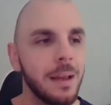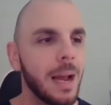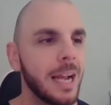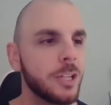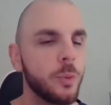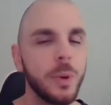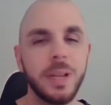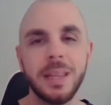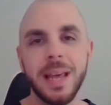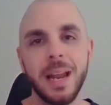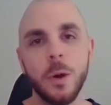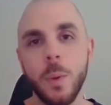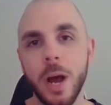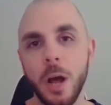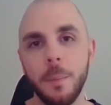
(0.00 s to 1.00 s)
I tweeted that
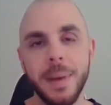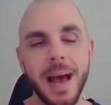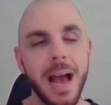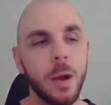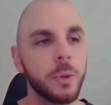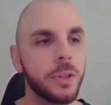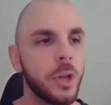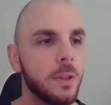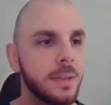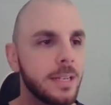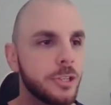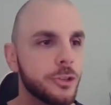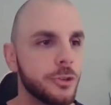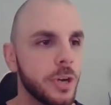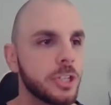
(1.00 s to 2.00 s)
a while back with all the
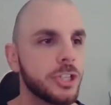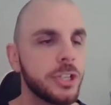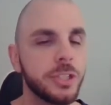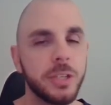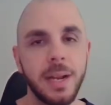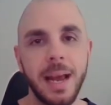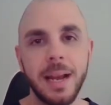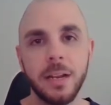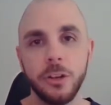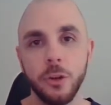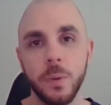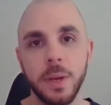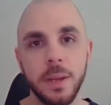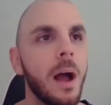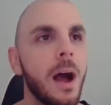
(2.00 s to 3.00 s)
instructions on how to
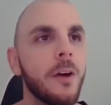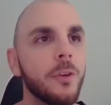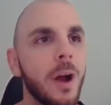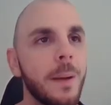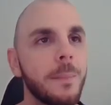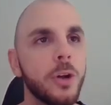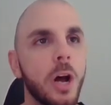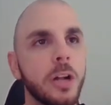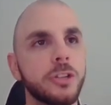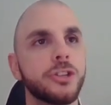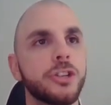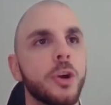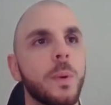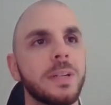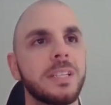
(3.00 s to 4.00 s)
do it. However, I'm not
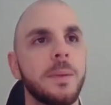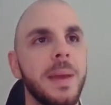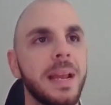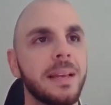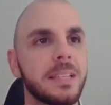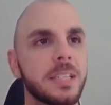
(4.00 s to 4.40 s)
sure what to make of